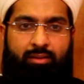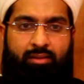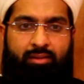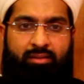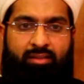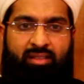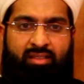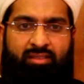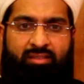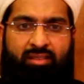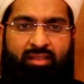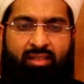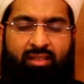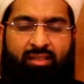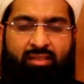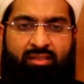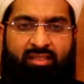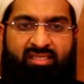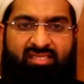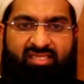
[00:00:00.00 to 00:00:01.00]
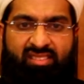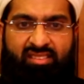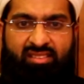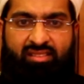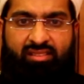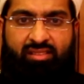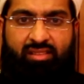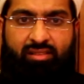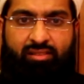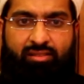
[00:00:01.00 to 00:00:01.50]
the
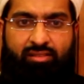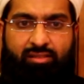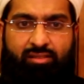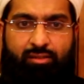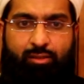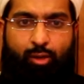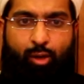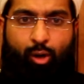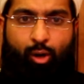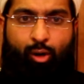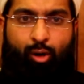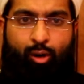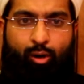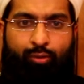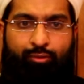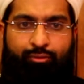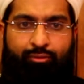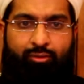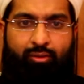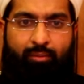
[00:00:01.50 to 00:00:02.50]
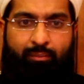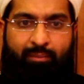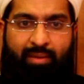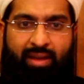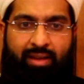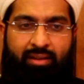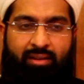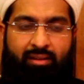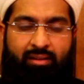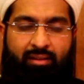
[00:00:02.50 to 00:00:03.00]
sisters of
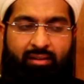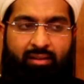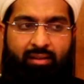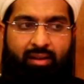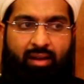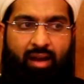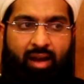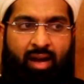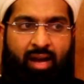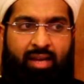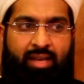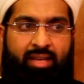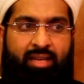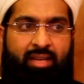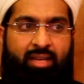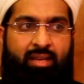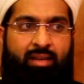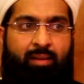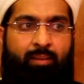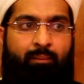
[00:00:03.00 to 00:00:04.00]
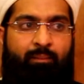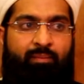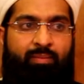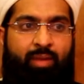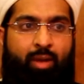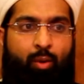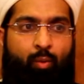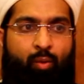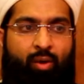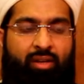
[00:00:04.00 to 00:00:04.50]
men, i.e.
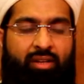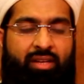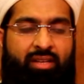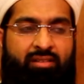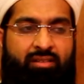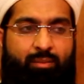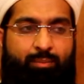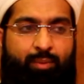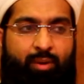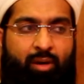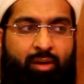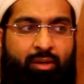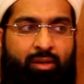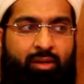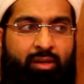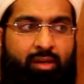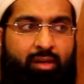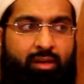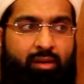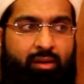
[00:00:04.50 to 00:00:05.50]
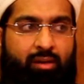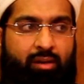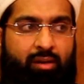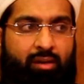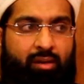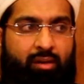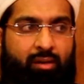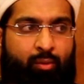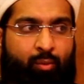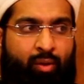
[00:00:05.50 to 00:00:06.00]
what is
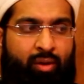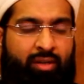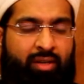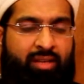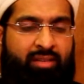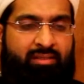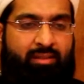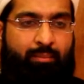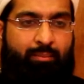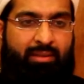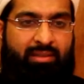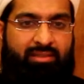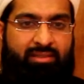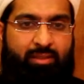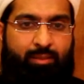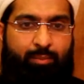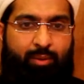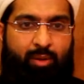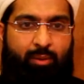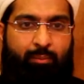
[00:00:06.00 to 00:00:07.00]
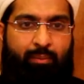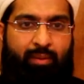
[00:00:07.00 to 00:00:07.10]
a must upon